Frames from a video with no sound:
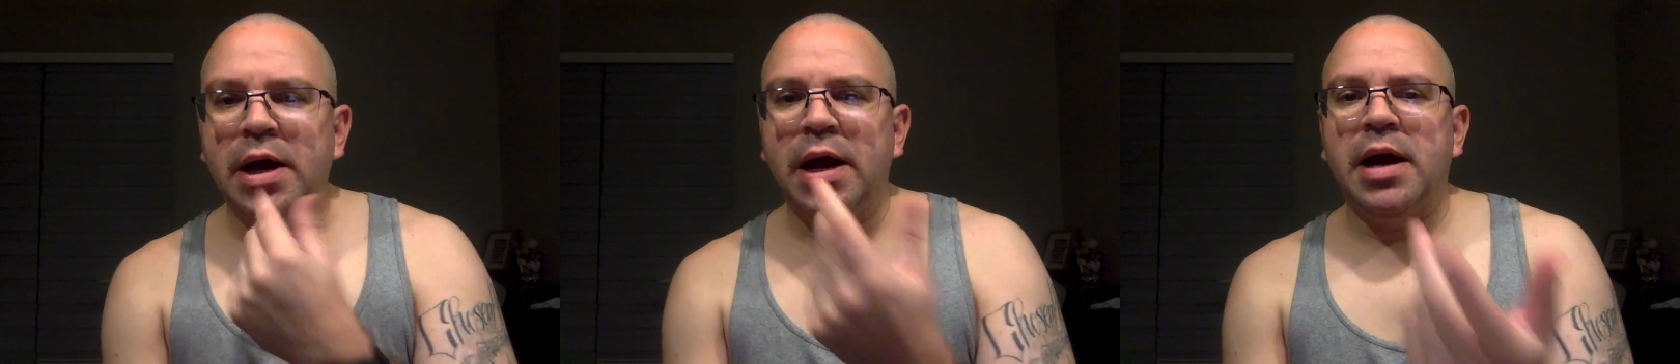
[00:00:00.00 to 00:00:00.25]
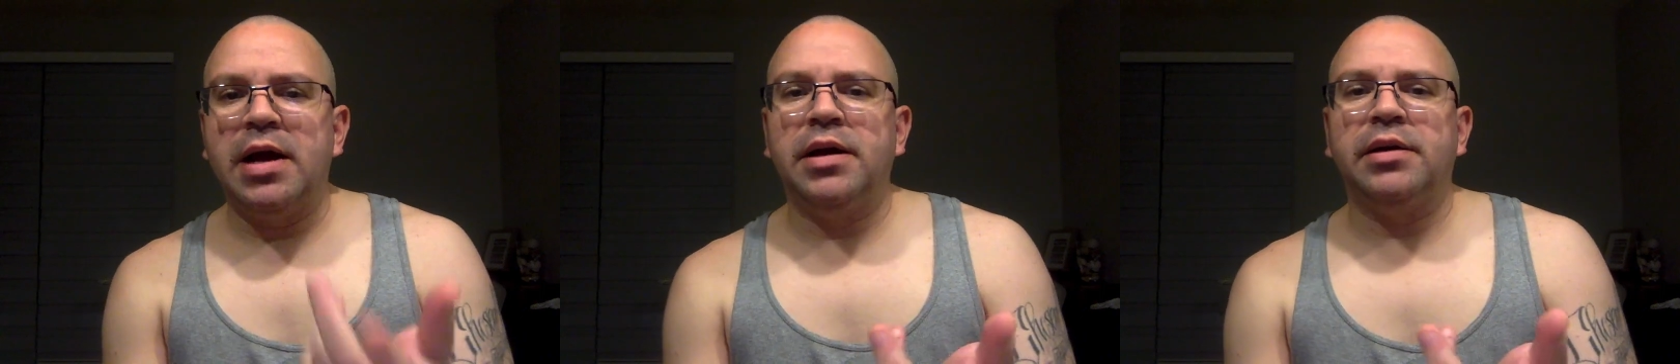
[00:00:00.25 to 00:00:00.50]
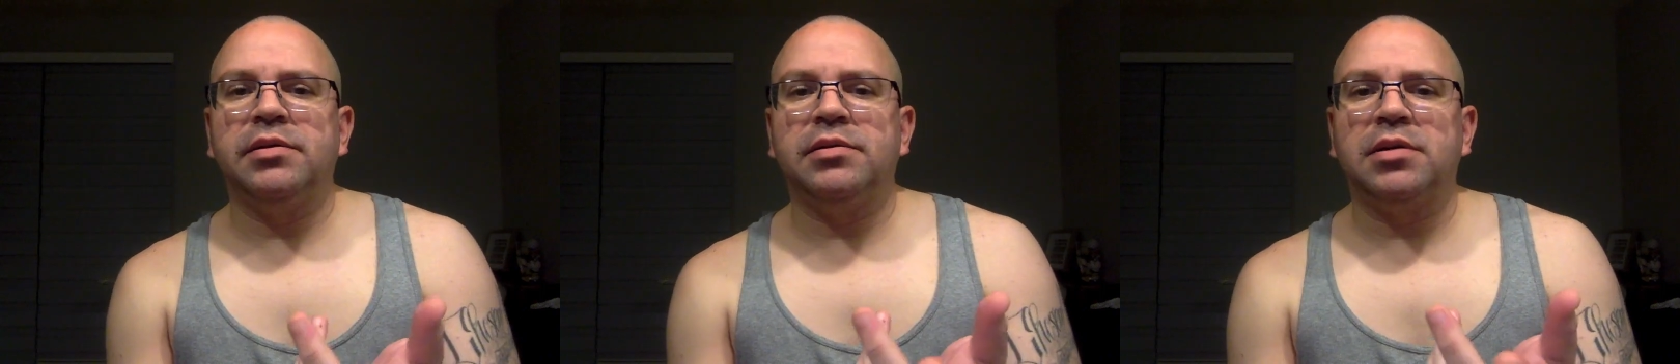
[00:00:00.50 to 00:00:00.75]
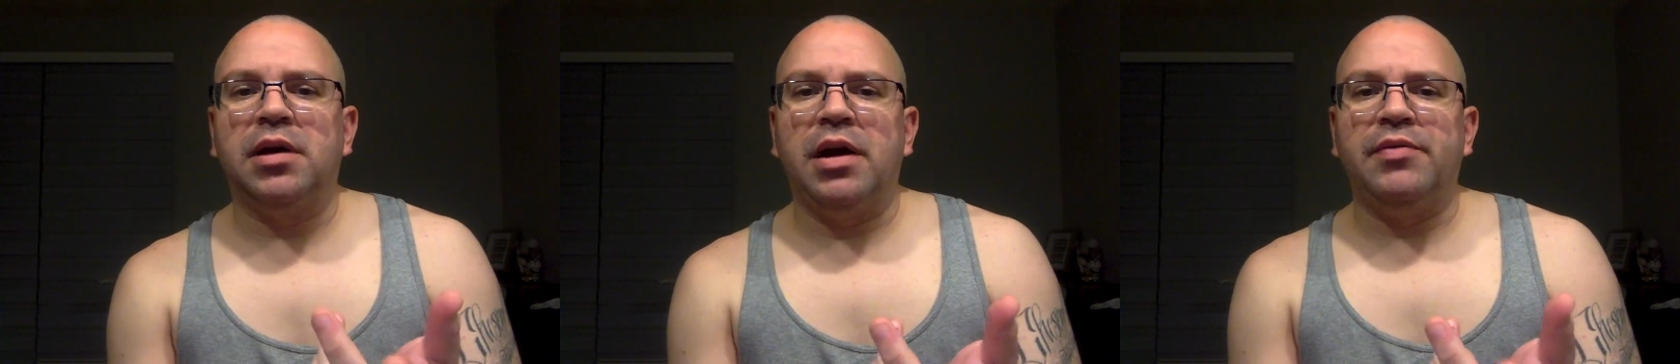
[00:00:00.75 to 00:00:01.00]
and
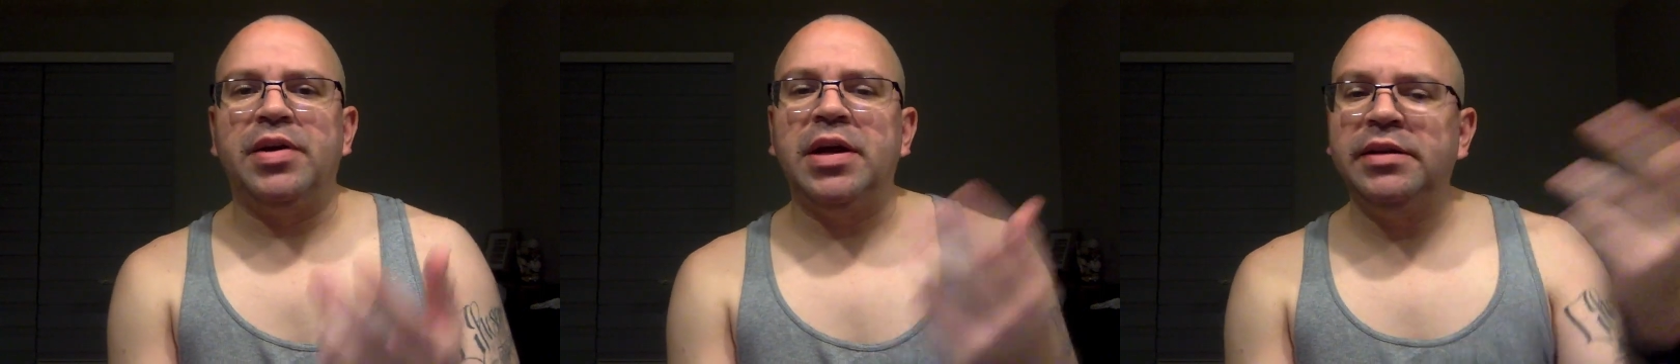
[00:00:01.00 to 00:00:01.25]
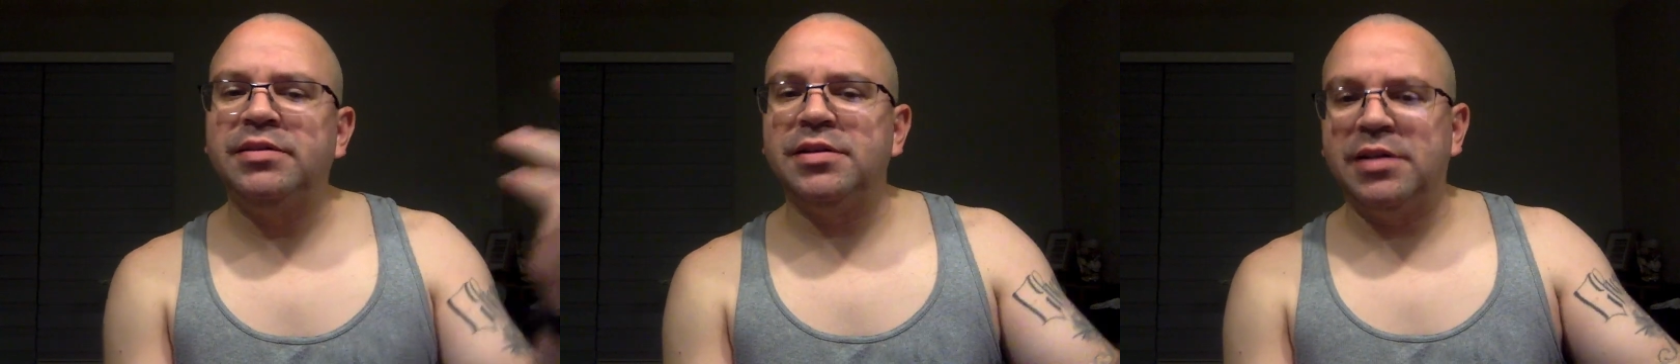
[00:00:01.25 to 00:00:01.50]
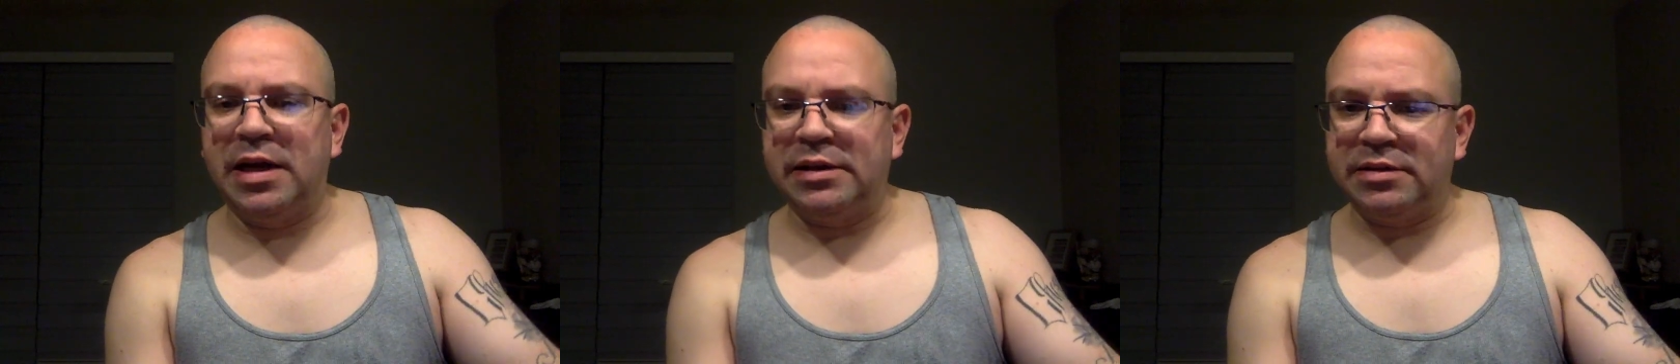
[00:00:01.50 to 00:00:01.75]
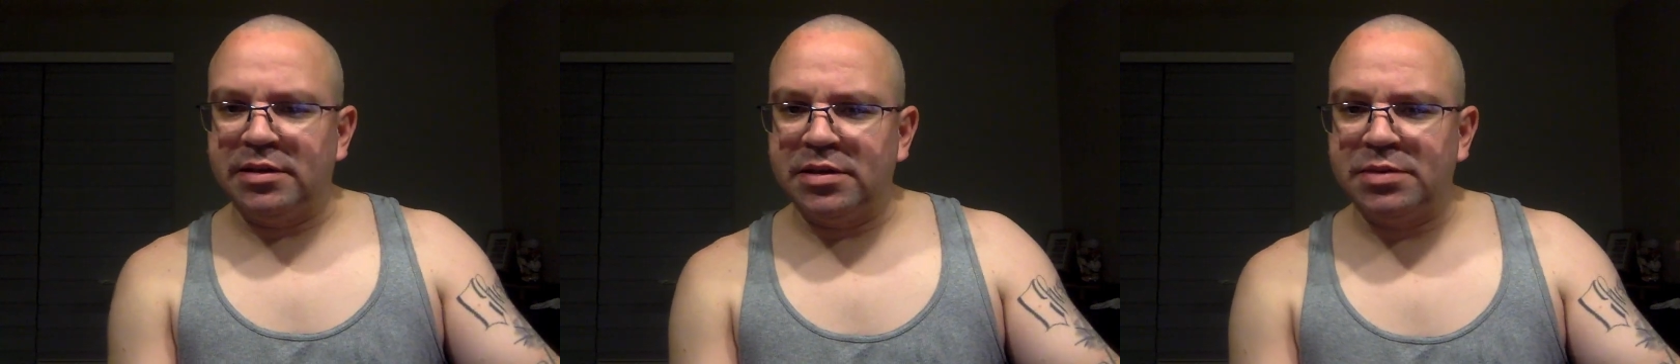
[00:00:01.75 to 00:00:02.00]
I've hinted at
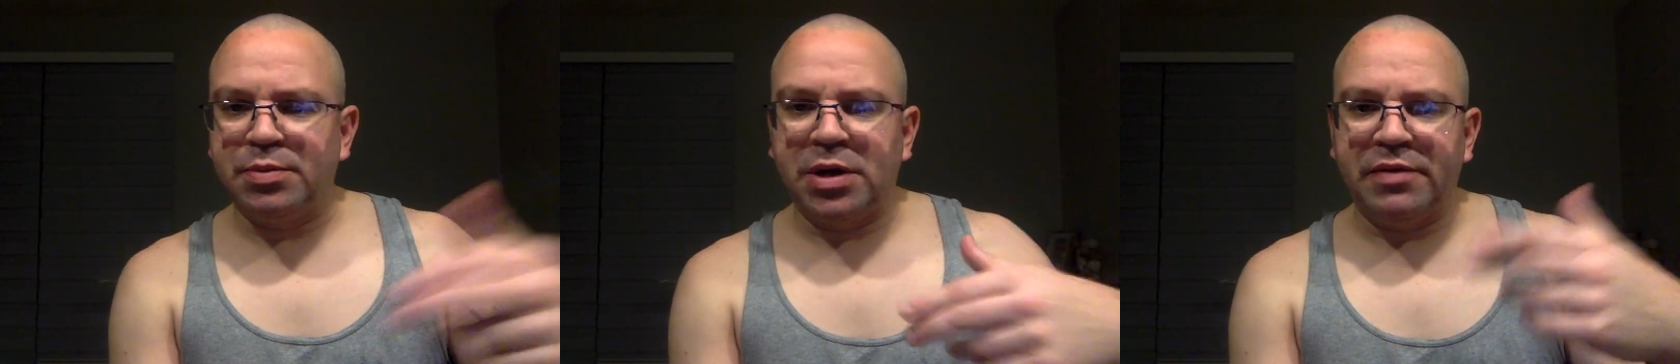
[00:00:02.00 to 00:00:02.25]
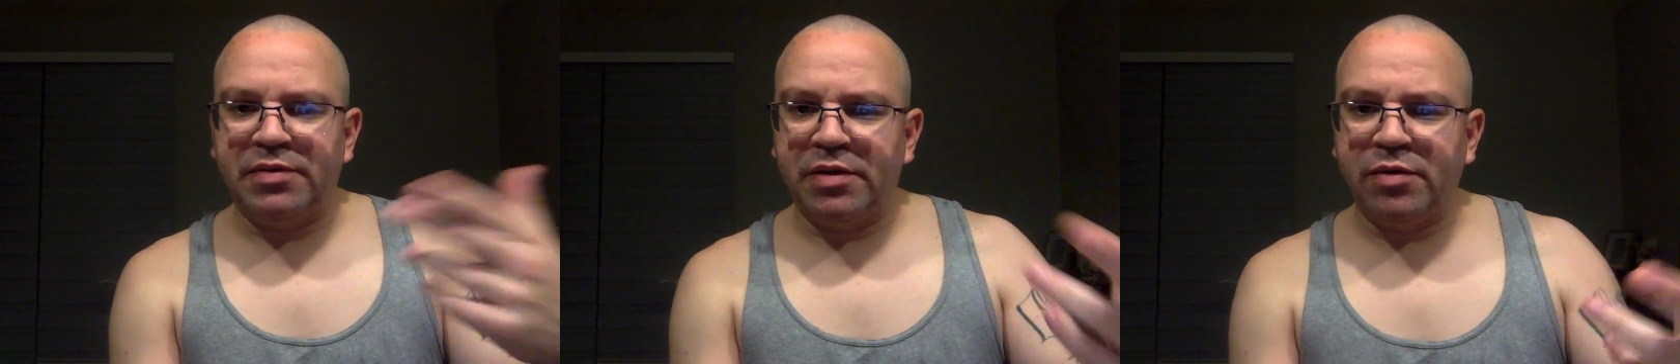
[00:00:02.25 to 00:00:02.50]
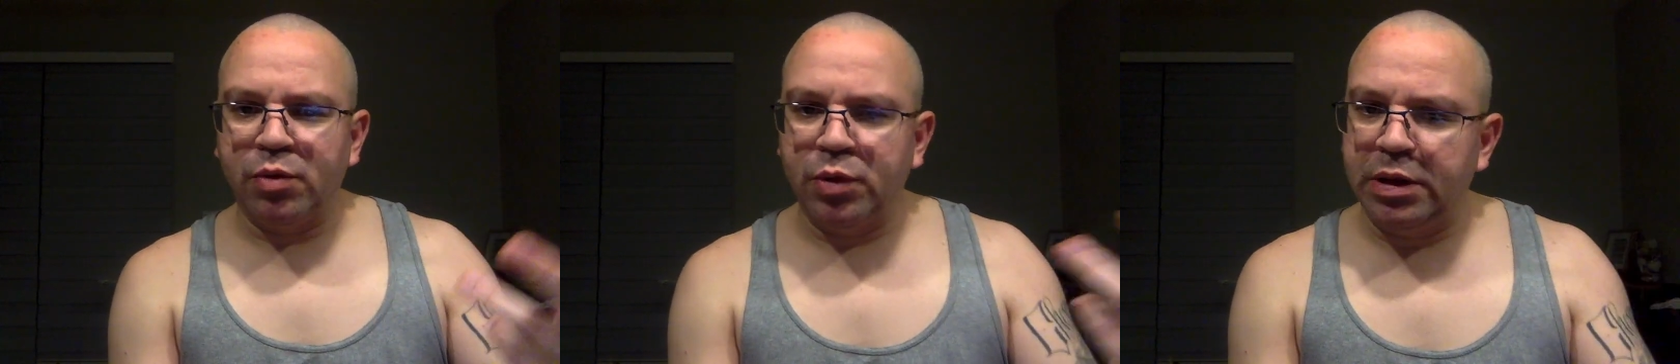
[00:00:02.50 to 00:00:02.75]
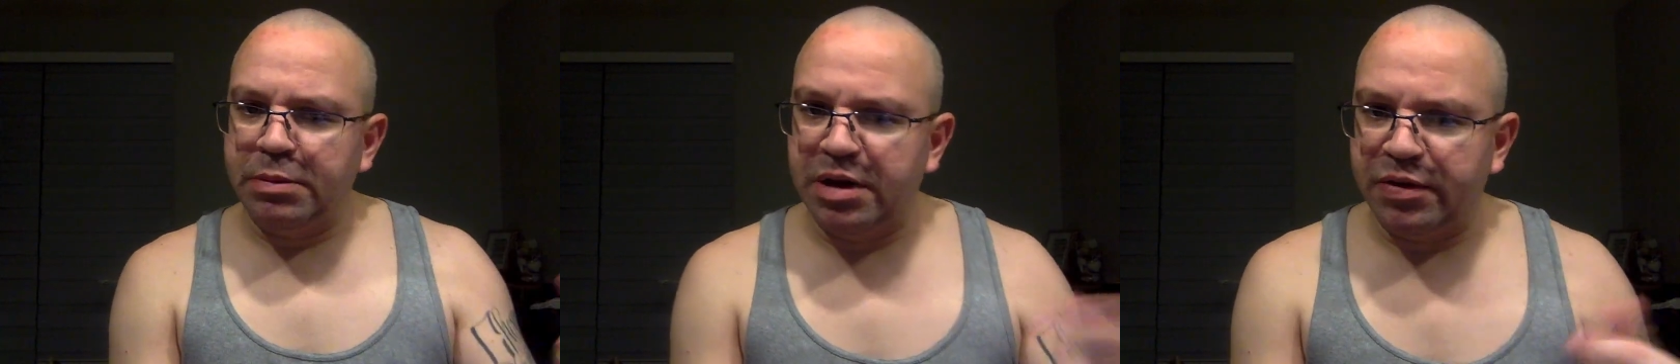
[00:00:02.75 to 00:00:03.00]
this, but I've never
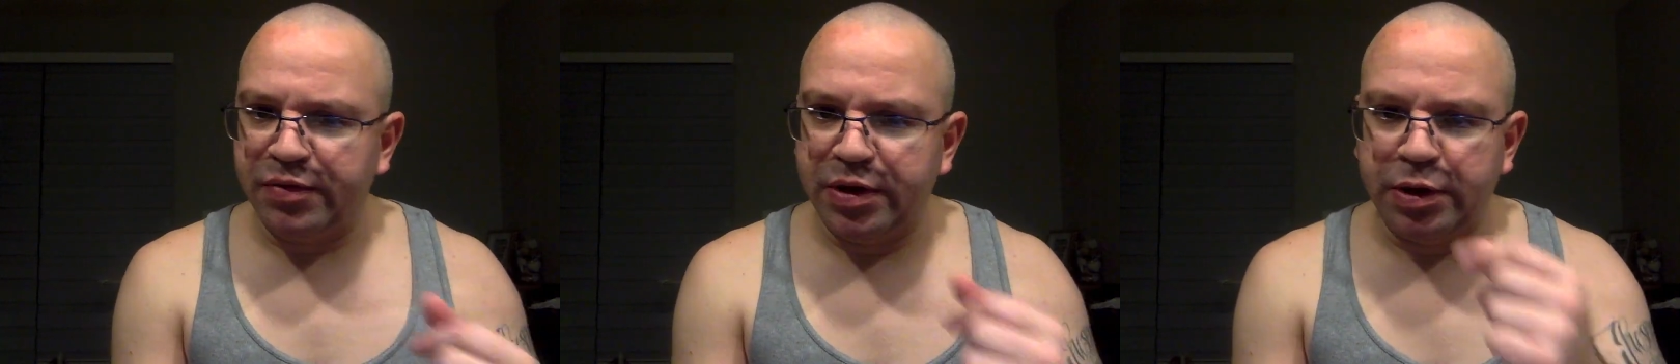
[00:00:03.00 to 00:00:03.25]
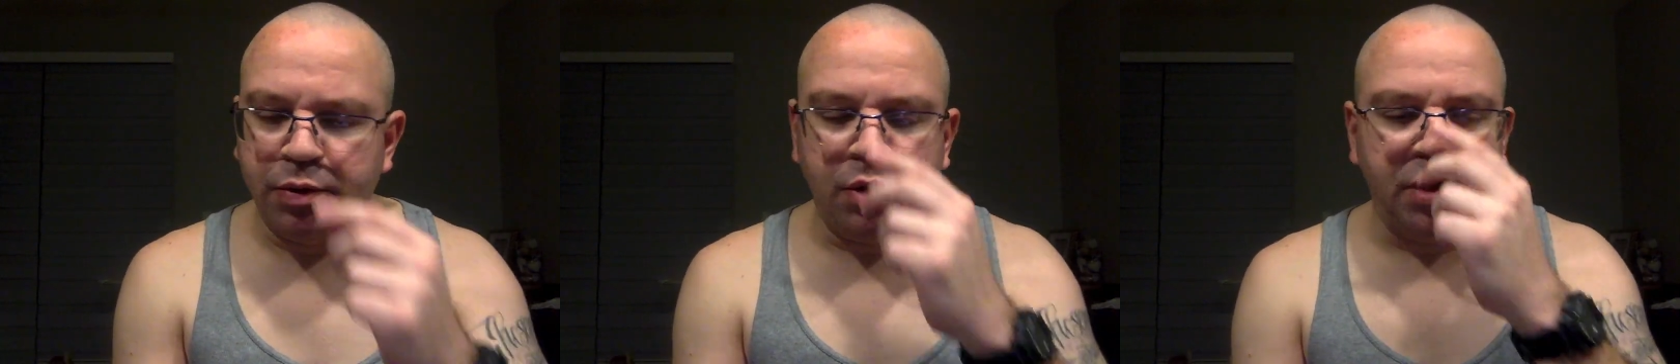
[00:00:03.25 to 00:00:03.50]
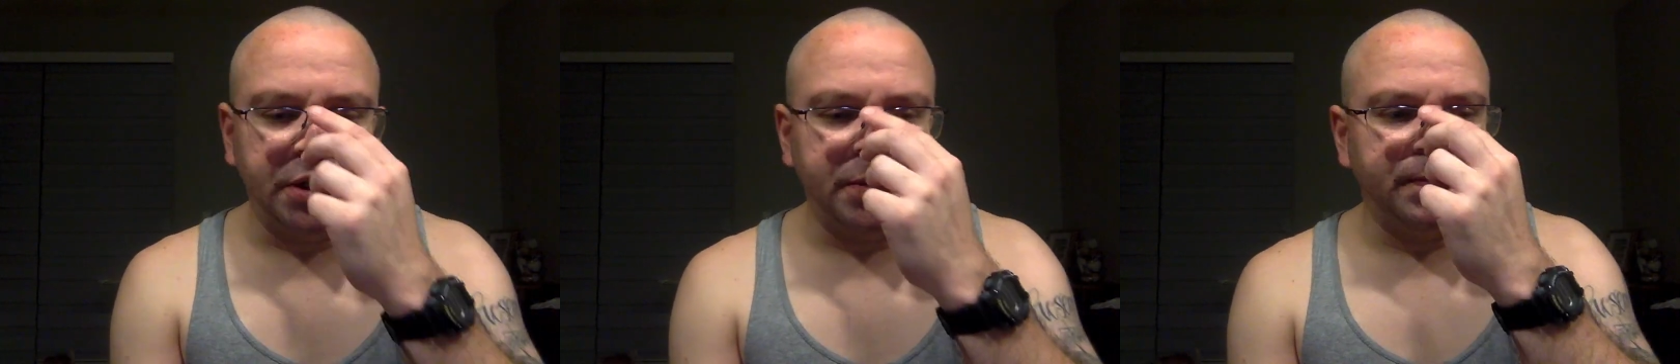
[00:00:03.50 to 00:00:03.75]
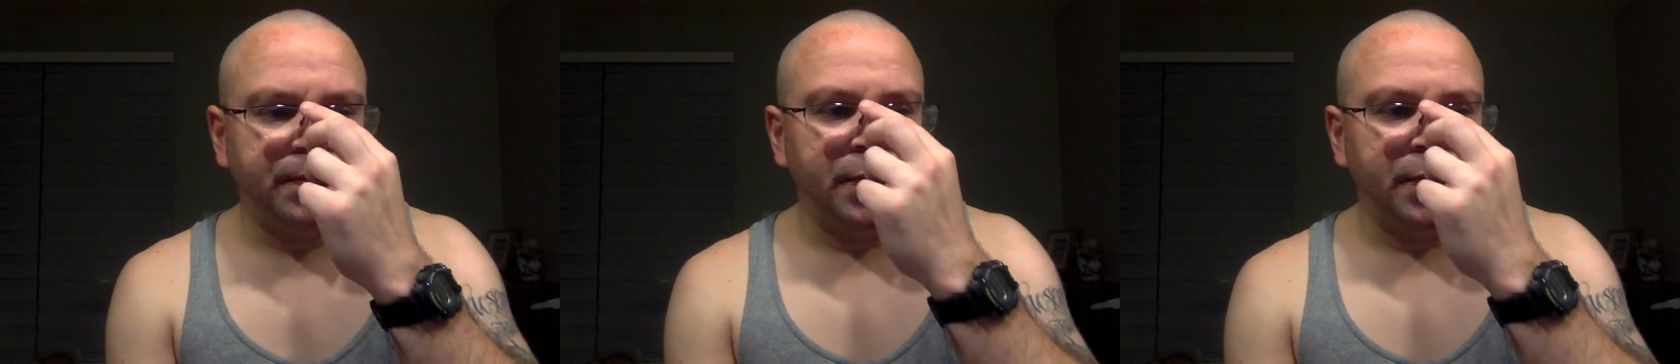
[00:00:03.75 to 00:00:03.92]
really made a video on it.